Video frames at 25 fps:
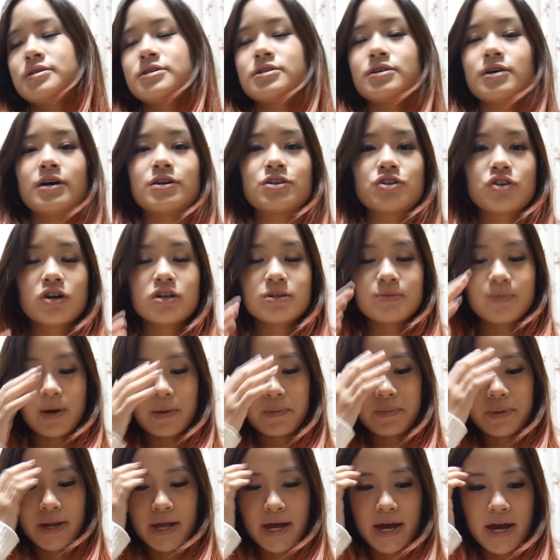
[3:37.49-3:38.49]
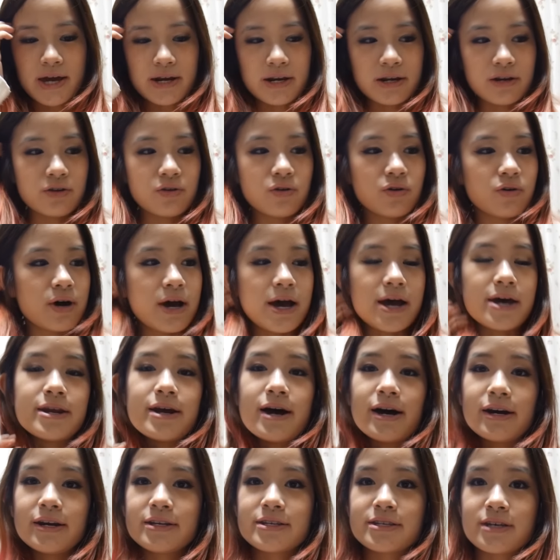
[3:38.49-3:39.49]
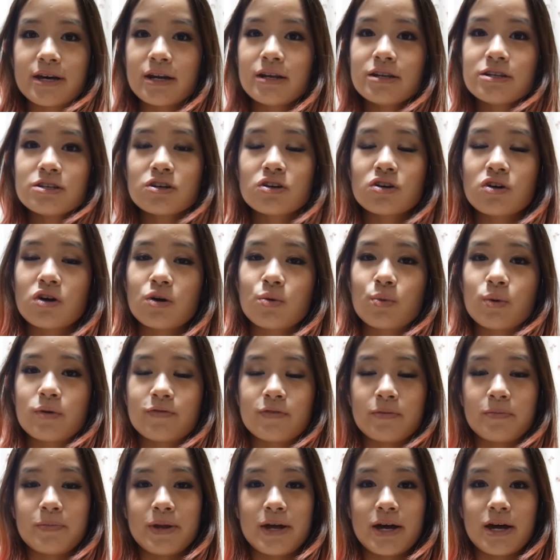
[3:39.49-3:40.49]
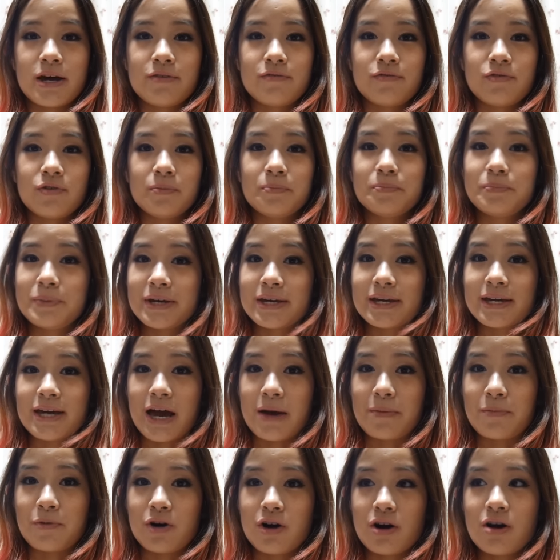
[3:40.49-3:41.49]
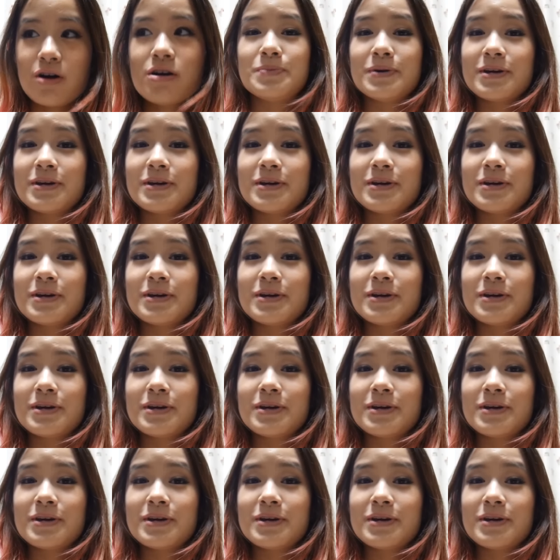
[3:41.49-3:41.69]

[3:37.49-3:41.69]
So I chose my plan and all, and I decided to go with a plan from Bic Camera.